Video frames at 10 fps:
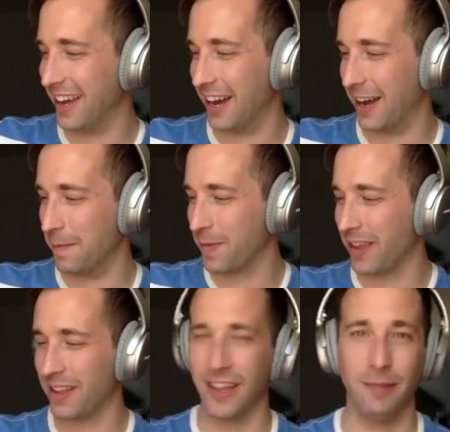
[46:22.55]

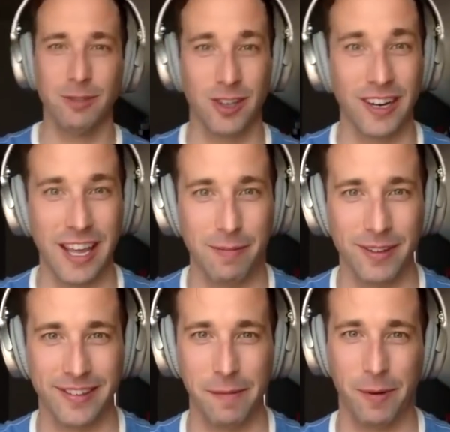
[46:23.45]
But I'm just going to keep
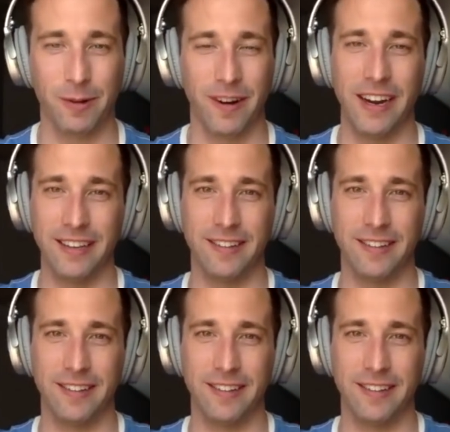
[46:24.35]
this simple, right?